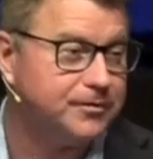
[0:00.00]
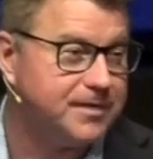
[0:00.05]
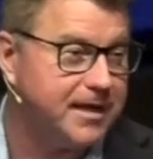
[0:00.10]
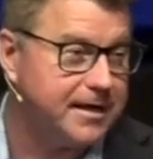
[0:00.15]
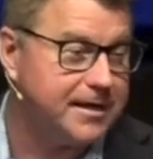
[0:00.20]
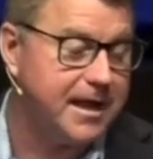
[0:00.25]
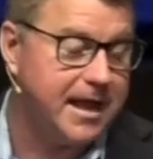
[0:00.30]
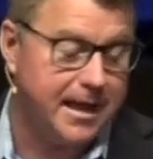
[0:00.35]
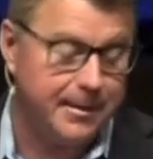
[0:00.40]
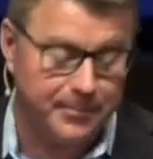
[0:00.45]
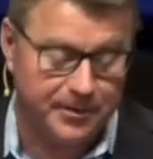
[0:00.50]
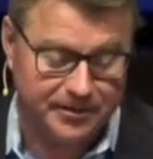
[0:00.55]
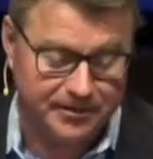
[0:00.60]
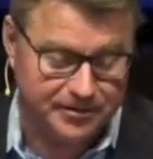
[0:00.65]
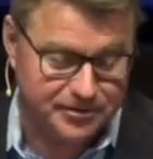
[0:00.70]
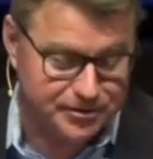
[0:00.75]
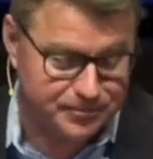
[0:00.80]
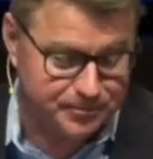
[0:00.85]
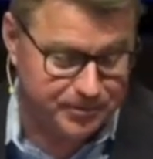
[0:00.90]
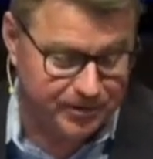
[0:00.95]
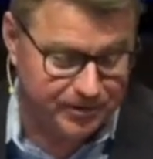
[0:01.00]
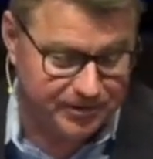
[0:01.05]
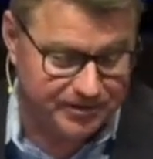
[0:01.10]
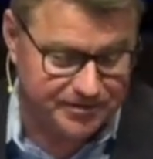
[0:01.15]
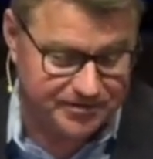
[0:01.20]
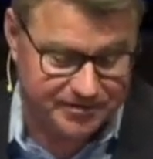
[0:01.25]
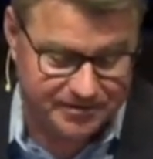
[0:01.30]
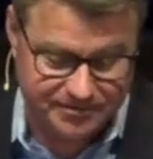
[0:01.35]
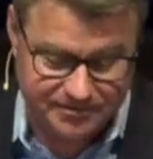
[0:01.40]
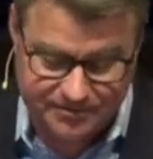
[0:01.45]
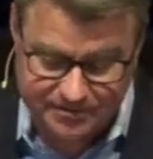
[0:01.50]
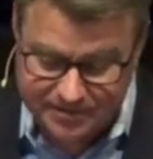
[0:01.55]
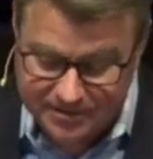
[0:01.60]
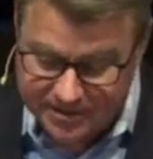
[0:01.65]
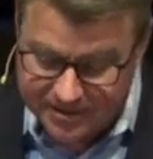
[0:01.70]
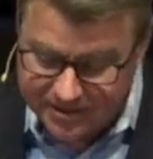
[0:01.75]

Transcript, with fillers: dynamic experiences